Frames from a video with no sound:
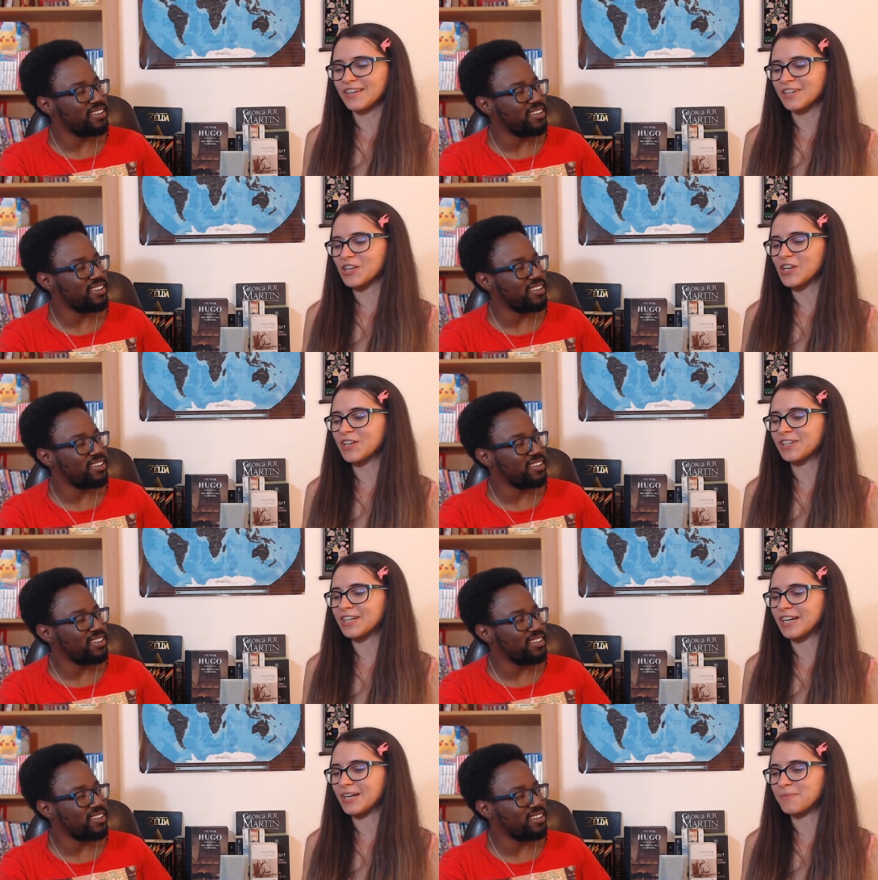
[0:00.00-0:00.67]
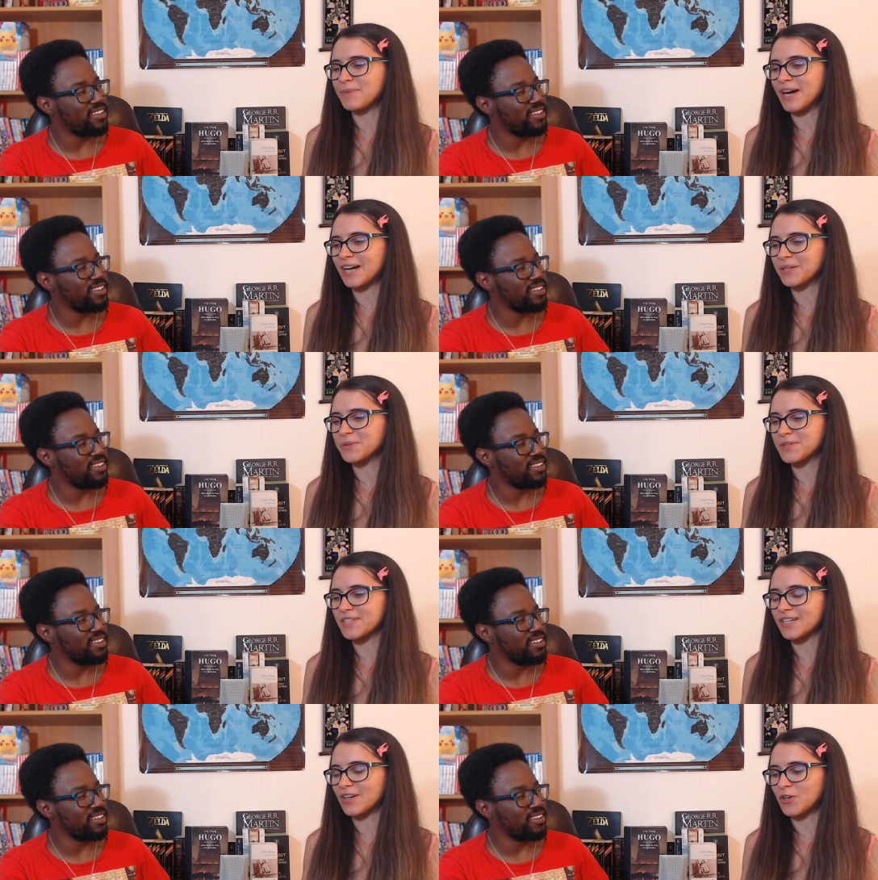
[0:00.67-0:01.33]
Speaker 1: earlier about
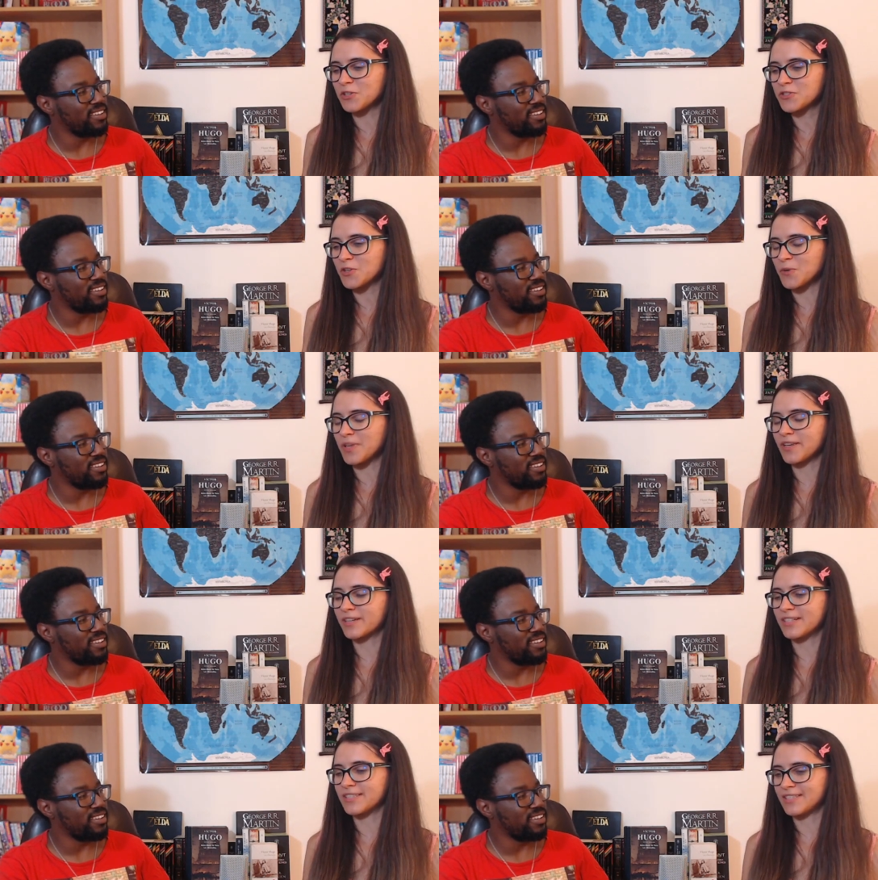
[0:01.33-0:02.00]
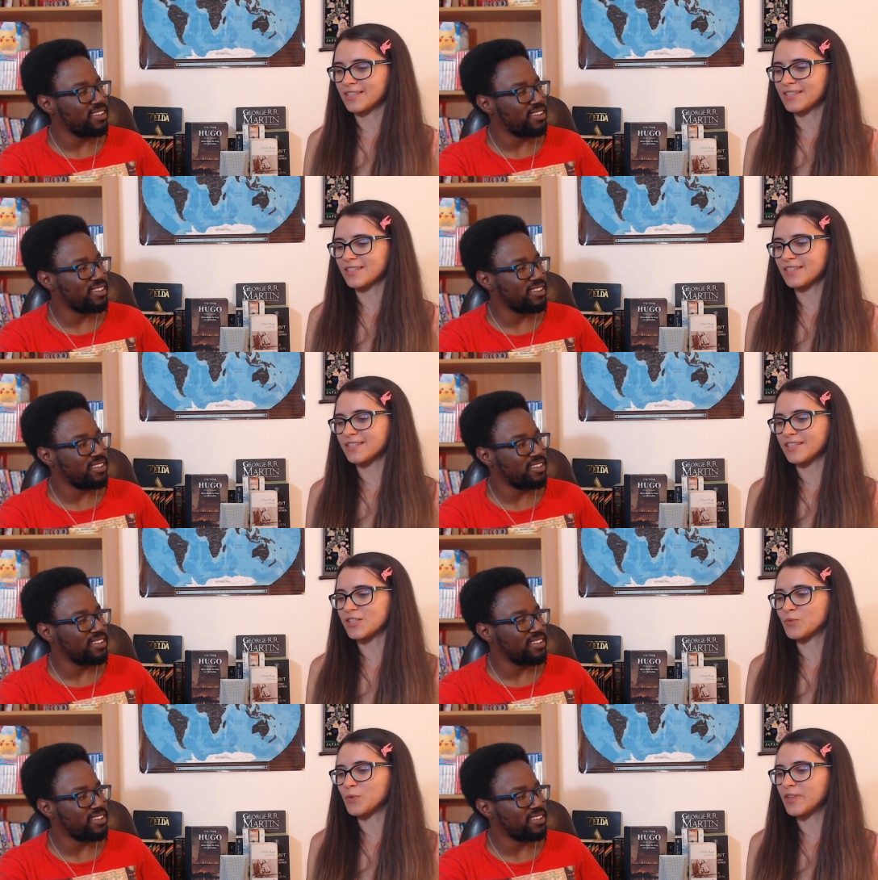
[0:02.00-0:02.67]
also inconsistencies
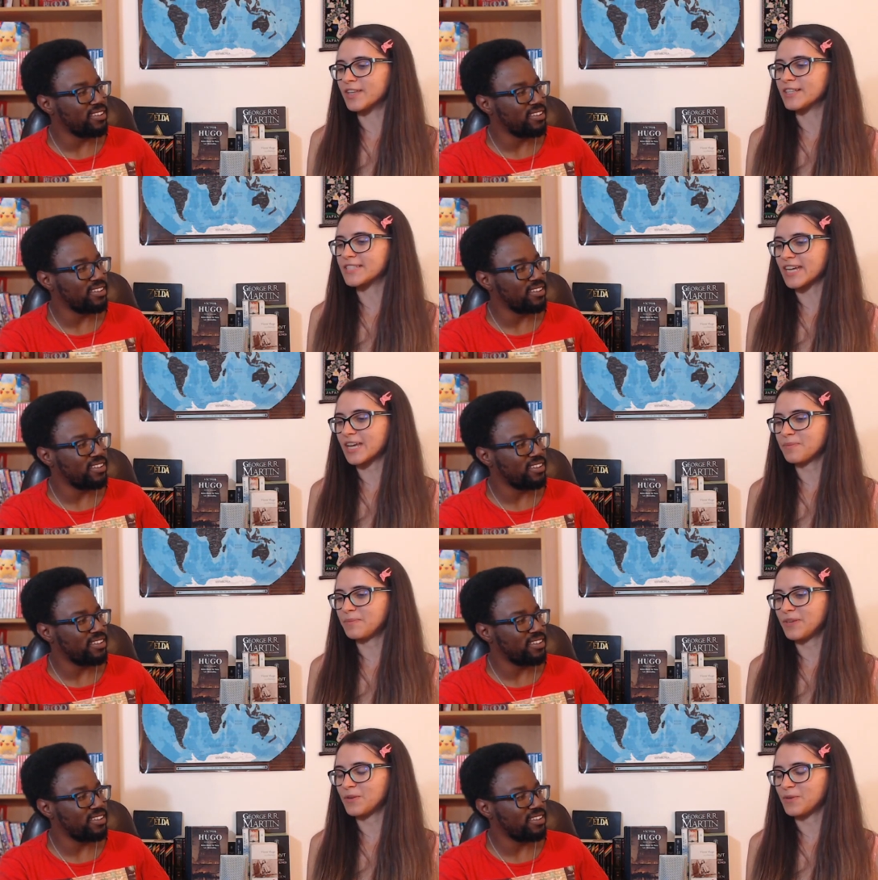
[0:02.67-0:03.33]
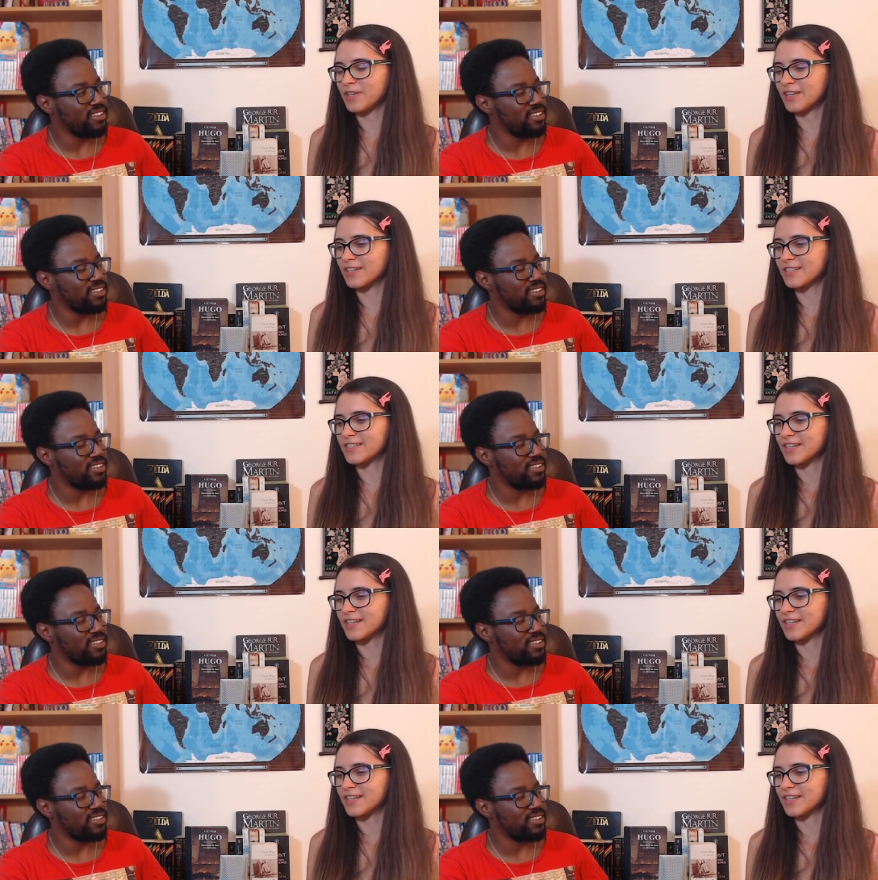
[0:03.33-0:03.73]
with the time period,